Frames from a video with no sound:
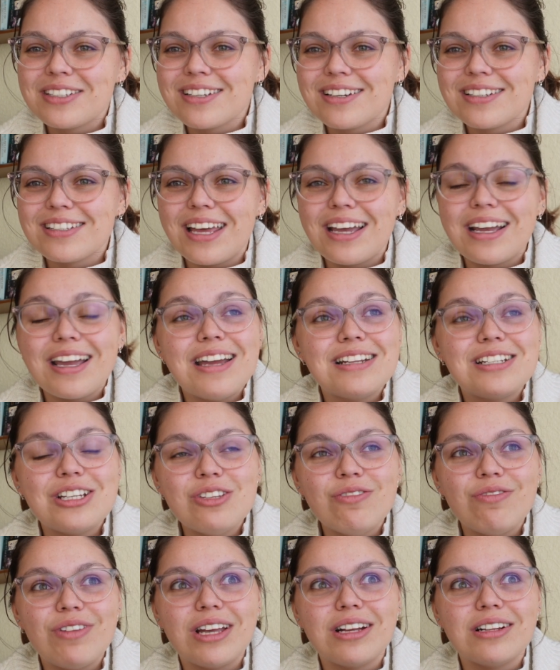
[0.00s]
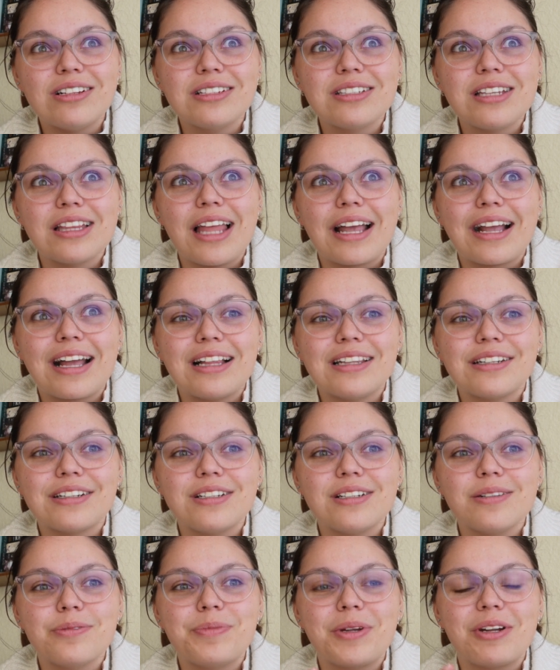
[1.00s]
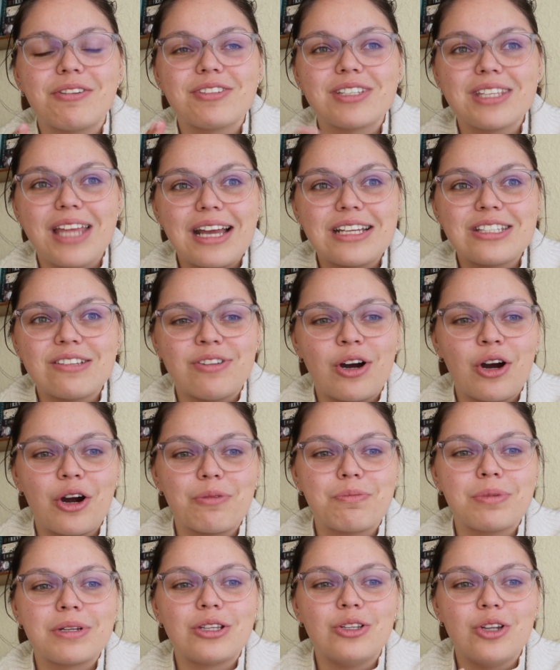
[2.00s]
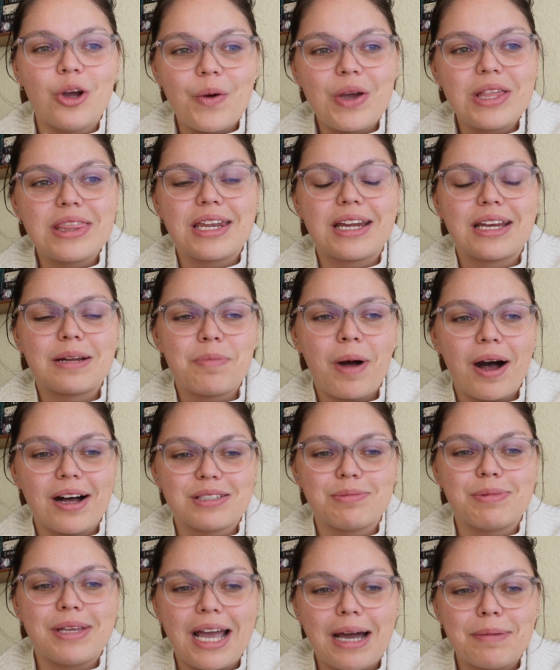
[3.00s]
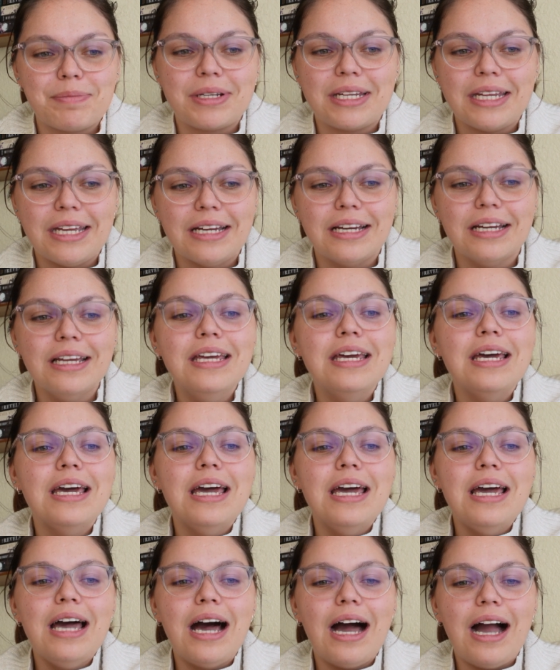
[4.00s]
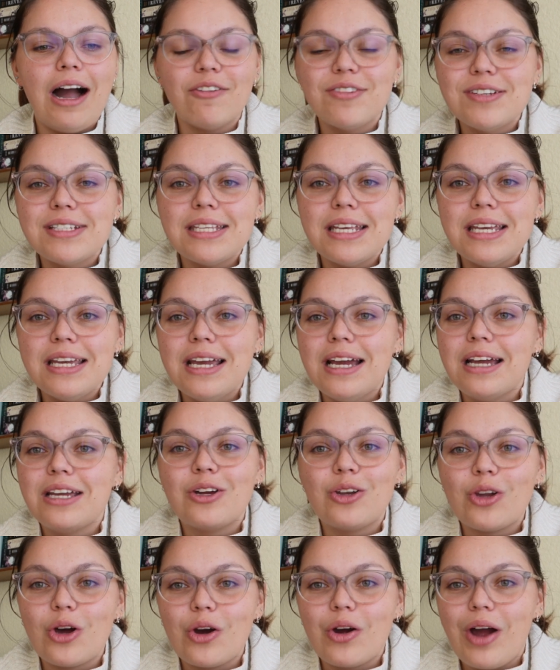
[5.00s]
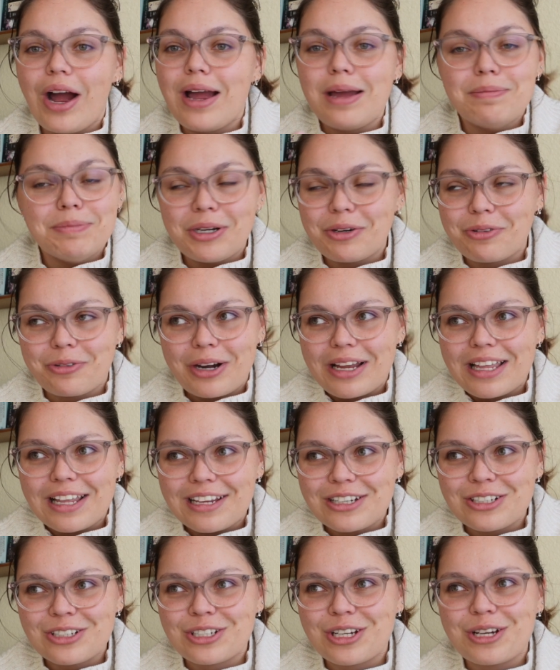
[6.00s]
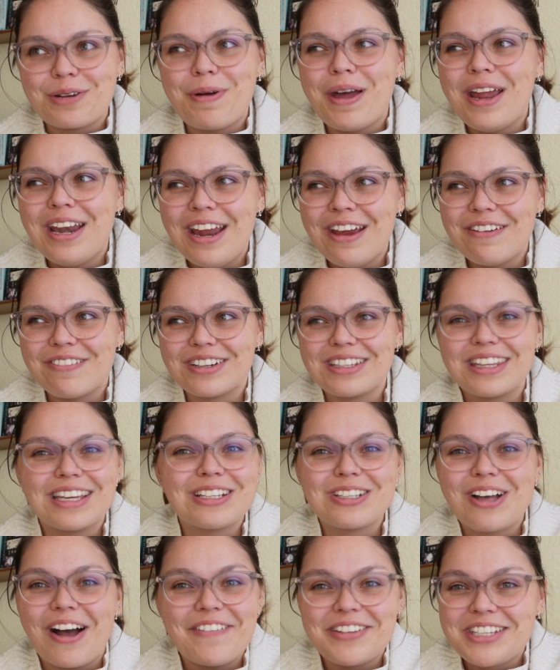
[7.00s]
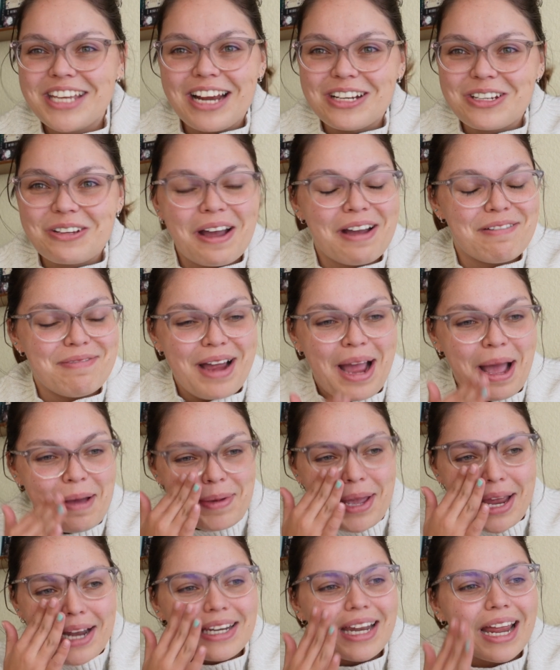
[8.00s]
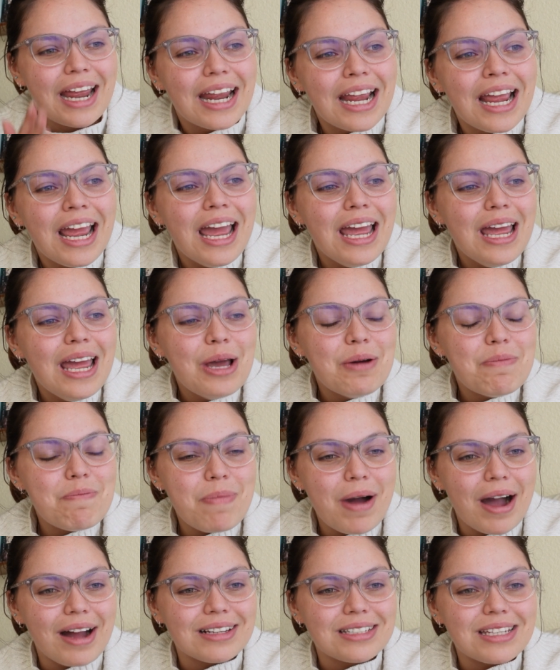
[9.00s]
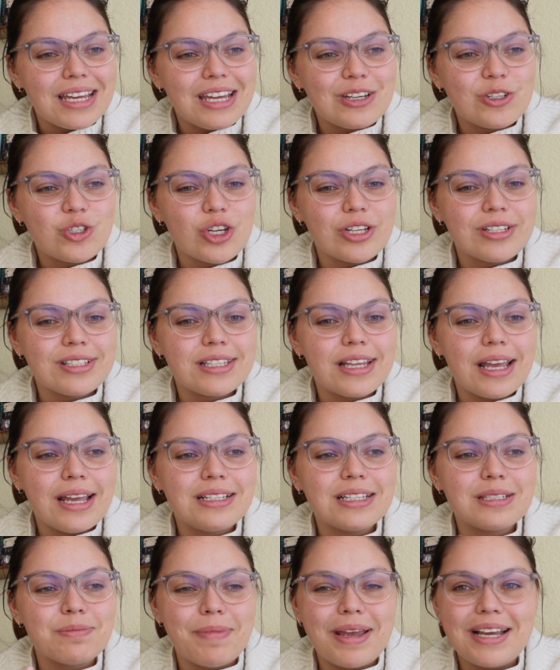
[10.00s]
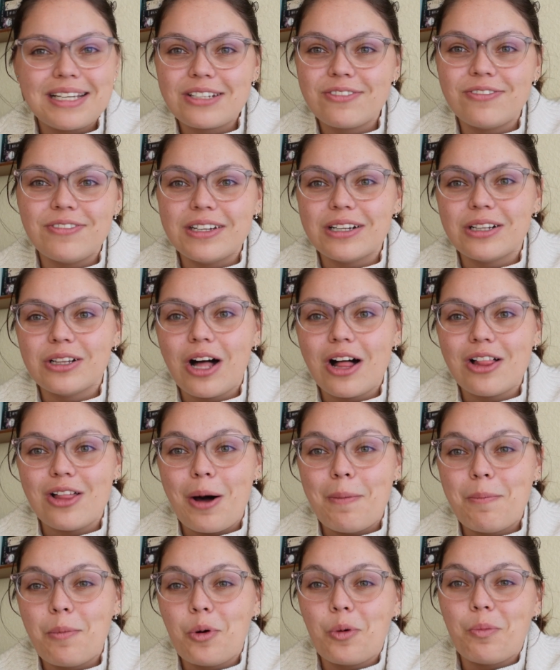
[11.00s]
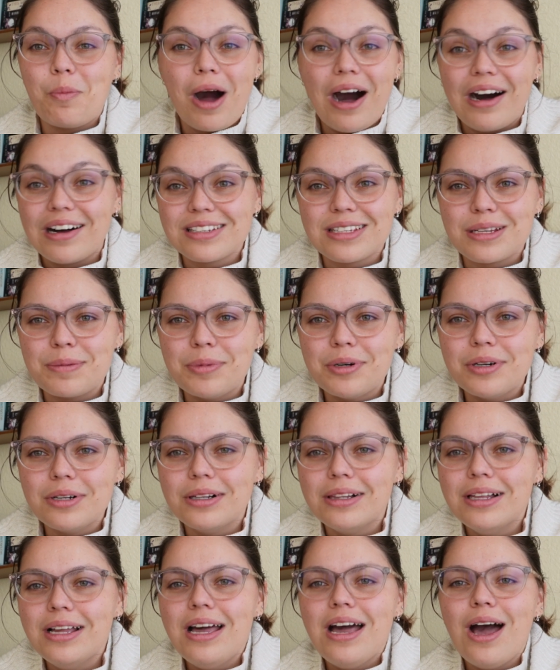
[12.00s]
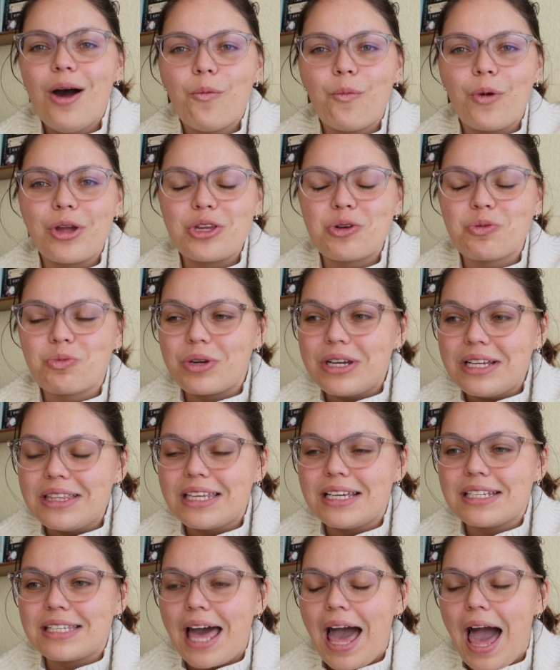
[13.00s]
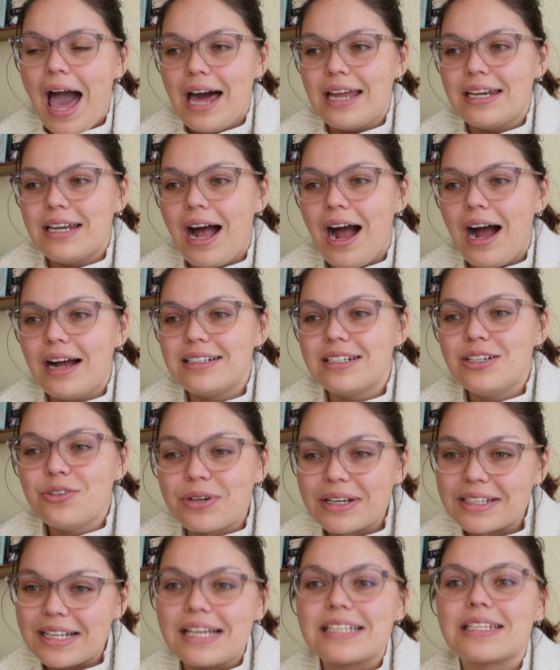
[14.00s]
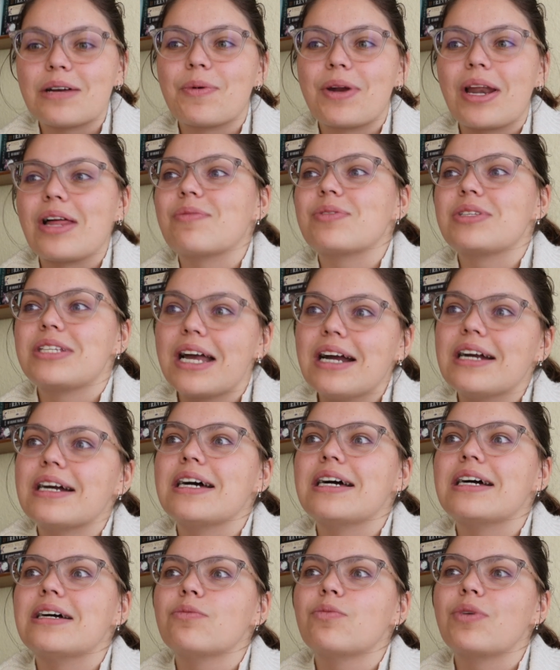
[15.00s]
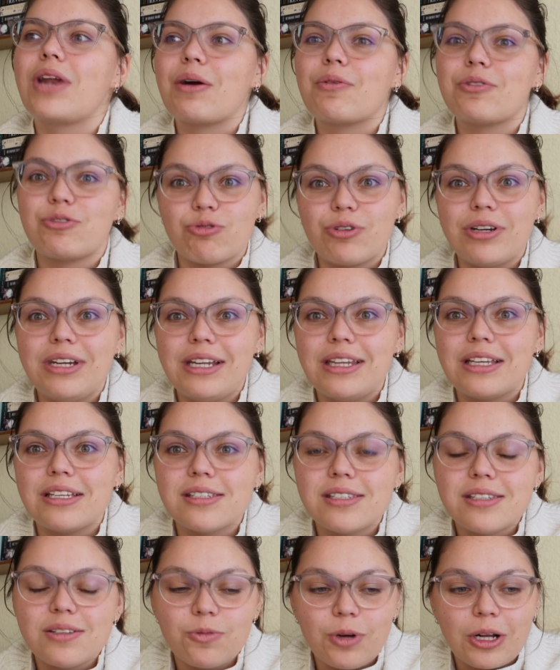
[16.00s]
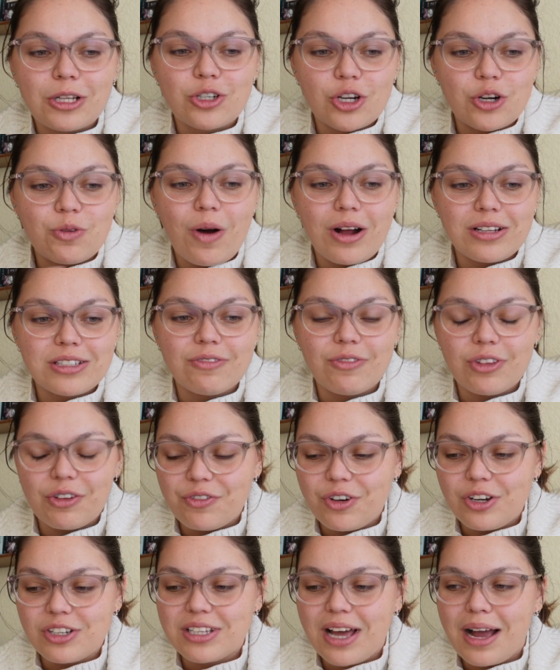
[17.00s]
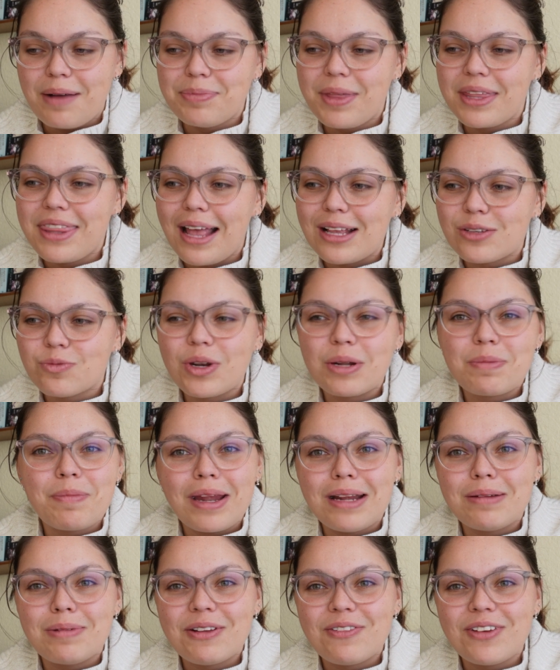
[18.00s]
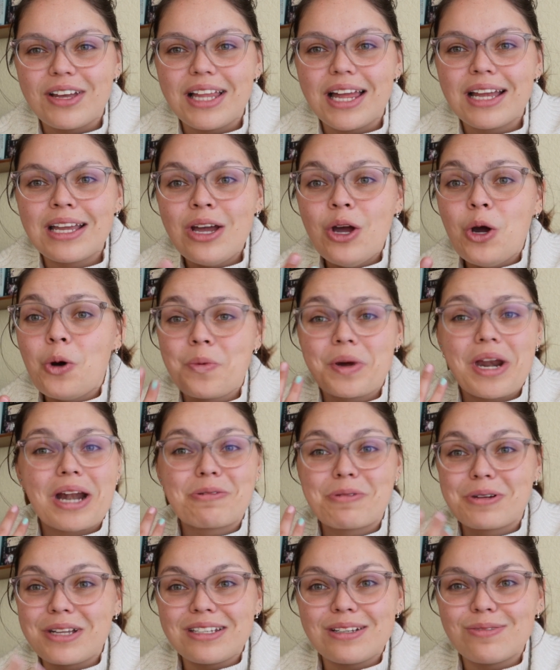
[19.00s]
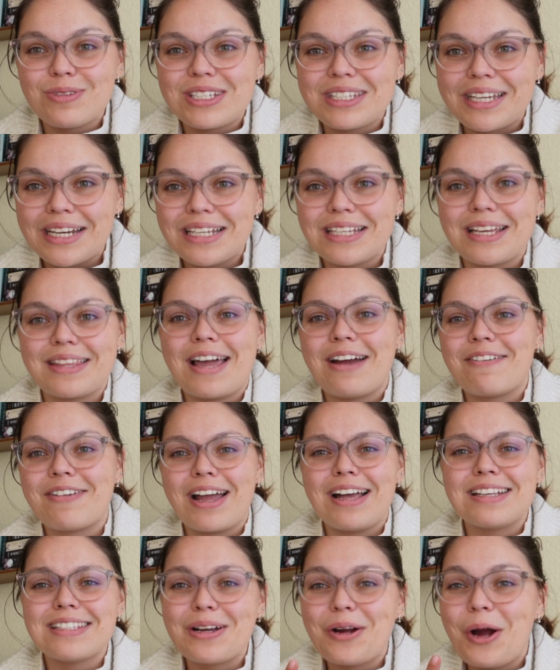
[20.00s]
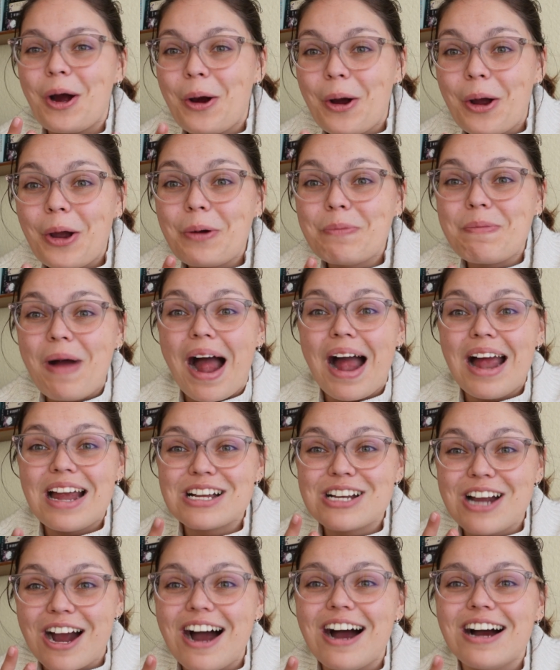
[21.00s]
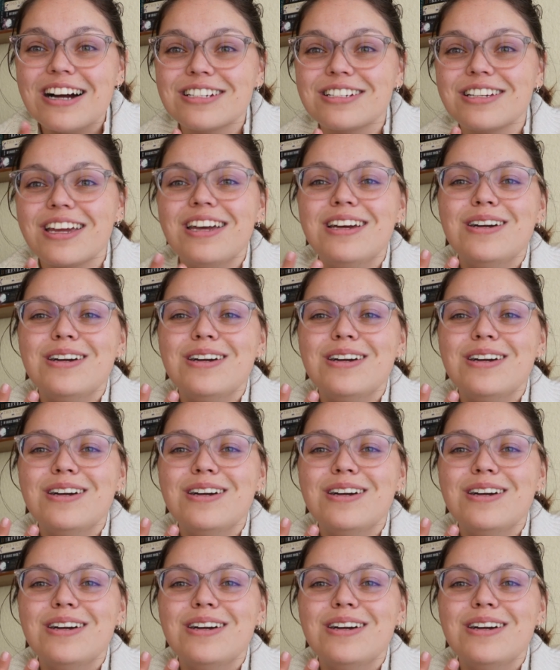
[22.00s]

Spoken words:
So it's like, it just feels like a little bit of slice of hope knowing that it could possibly happen here. Obviously, you know, I'm in a relationship and everything, so obviously I do have my happy ending, but it just makes it feel a lot more possible when you read this. And I didn't realize that when I was younger, when I was reading this, well, Joe Watson for the first time, that's what it made me feel like. When I realized it was set in South Africa, I was like, oh my gosh.